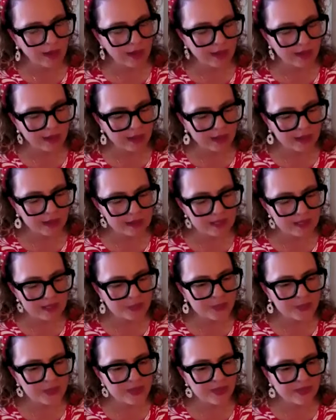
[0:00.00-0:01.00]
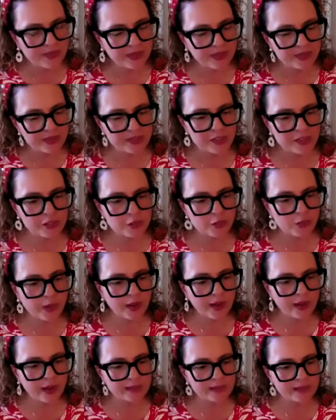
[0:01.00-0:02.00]
and some of the things that you
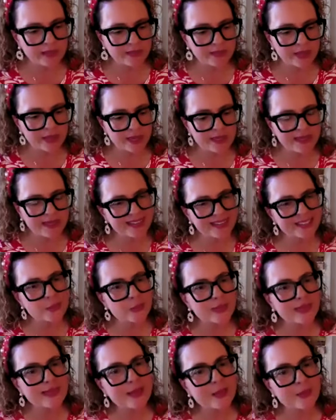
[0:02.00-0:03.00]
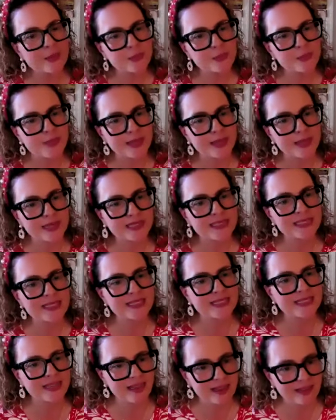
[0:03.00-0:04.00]
highlight that need to be implemented
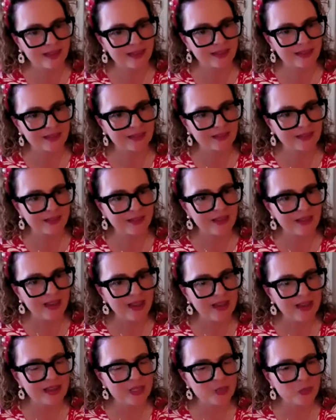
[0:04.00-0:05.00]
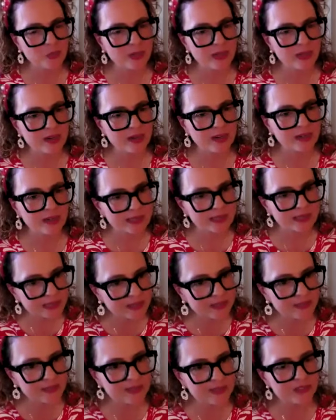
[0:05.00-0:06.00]
today as we are
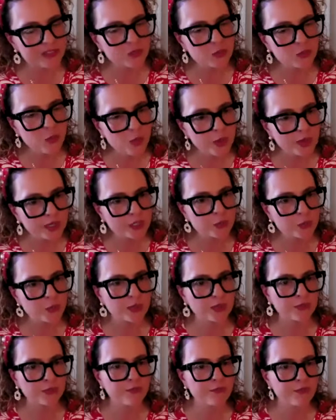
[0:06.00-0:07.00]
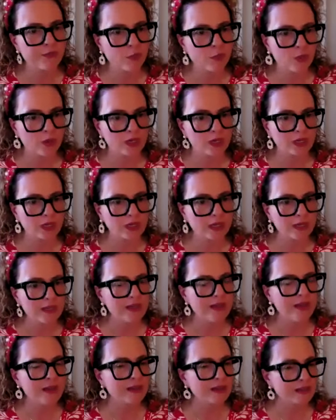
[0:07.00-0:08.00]
in this 2024
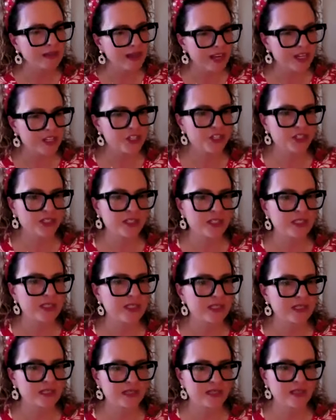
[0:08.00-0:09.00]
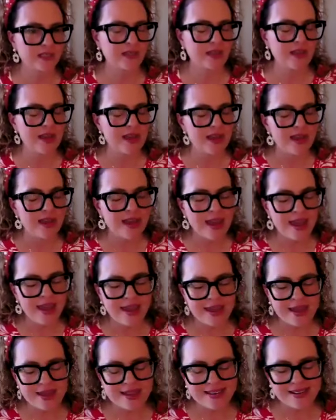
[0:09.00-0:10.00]
election season.
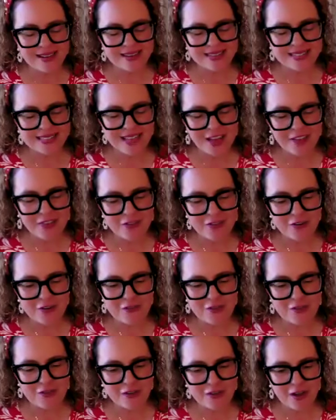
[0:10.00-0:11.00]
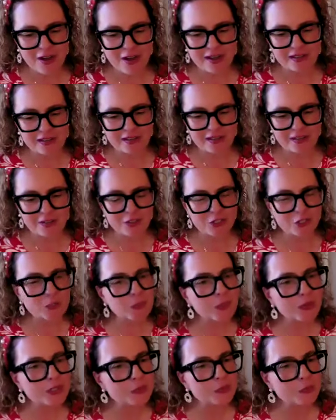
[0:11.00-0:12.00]
And mm. I sat there and thought these
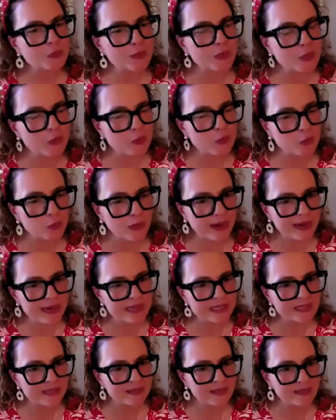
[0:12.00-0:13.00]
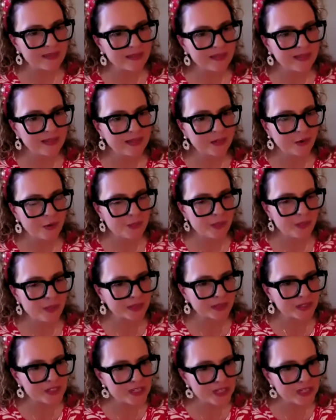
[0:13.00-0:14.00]
books would be great in our
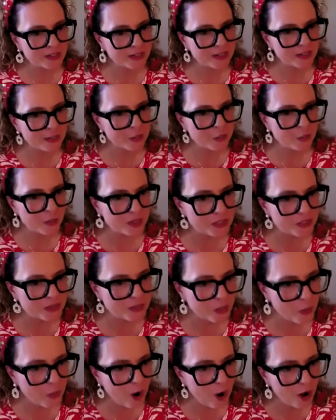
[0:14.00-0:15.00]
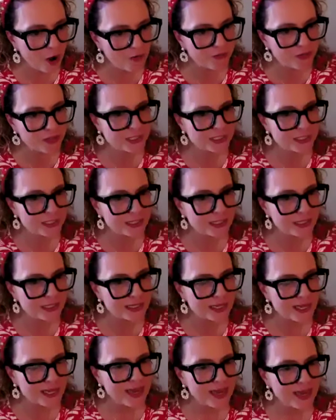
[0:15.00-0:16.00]
military USO
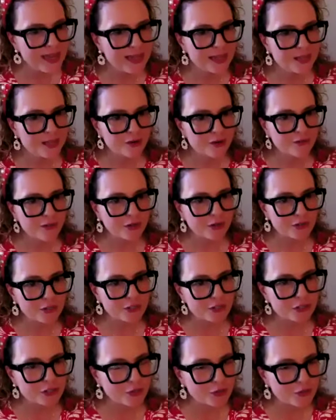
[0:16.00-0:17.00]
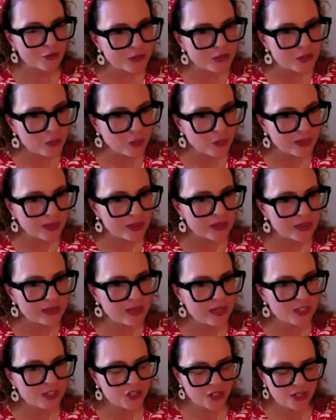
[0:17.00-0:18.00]
offices, in mm. our service
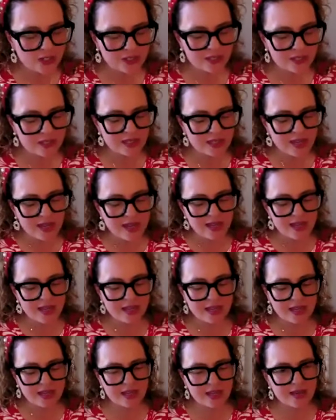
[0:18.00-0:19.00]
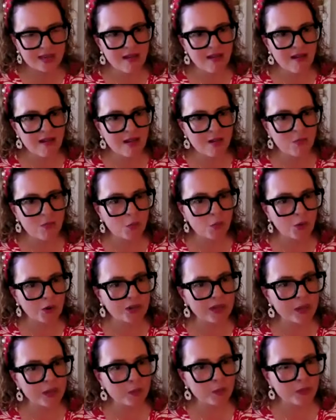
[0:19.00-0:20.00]
organizations, in um,
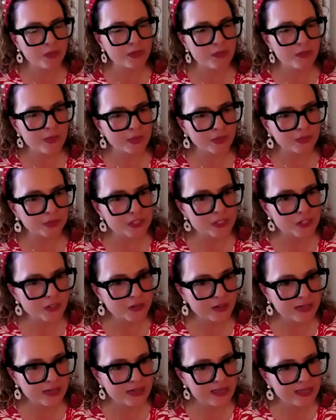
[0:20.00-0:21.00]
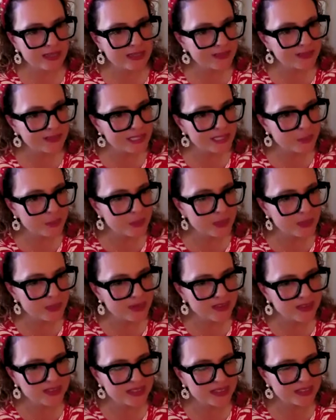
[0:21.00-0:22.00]
working with the military kids
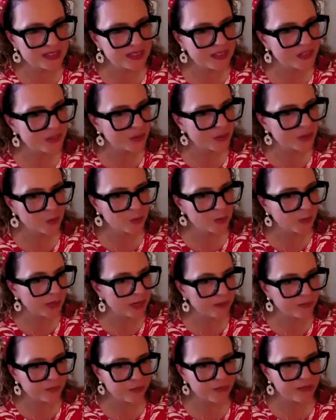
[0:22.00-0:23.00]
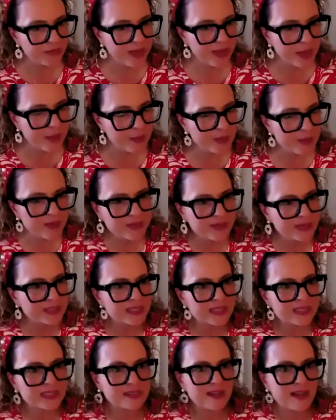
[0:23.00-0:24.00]
because these are great for them. And
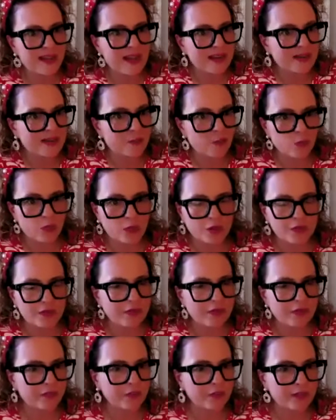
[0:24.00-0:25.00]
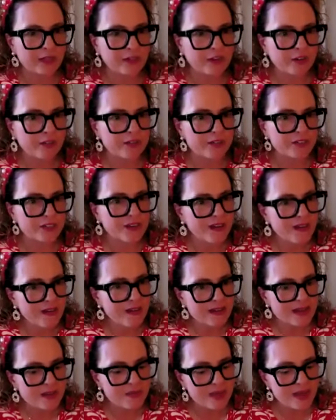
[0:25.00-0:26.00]
this is the kind of world that they're in all the
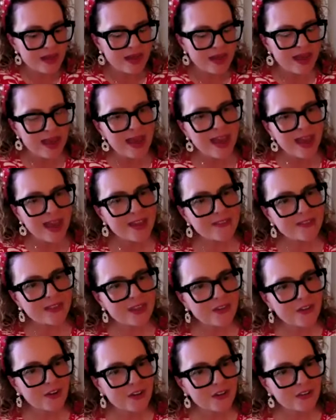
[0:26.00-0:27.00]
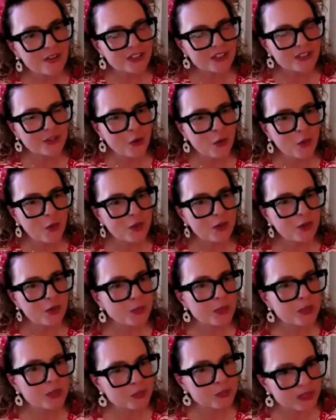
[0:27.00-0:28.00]
time. And then mm-hmm. also your
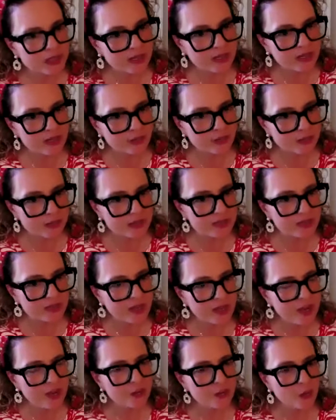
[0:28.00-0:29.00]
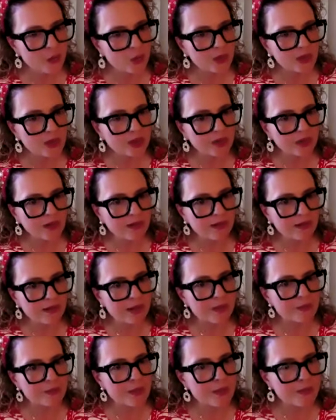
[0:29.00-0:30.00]
museums, your
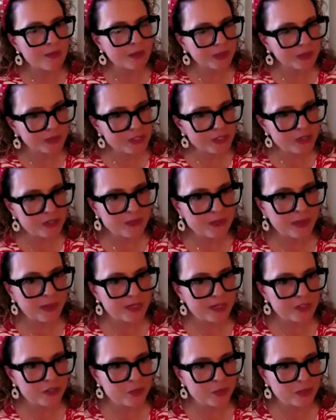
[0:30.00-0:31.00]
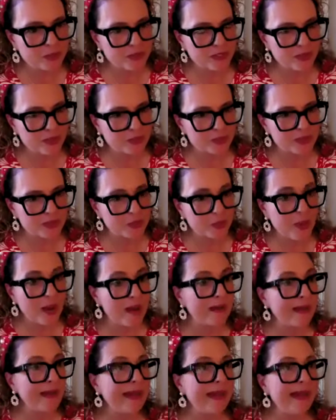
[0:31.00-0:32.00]
um, military based museums as
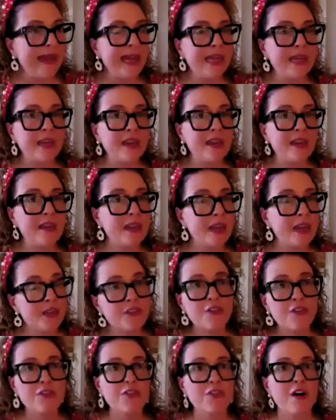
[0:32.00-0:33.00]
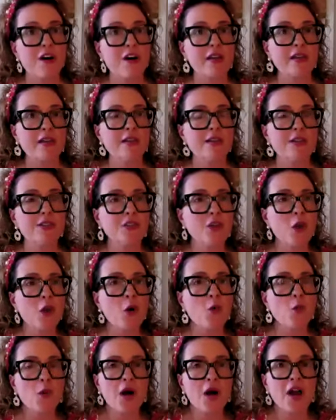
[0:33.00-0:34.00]
well. And another thought is,
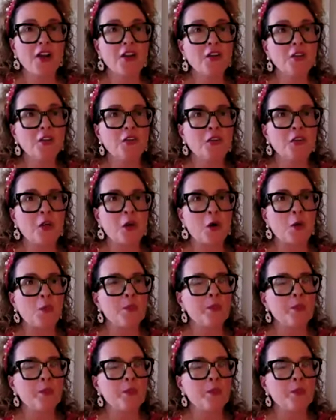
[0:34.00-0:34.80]
oh, I don't know,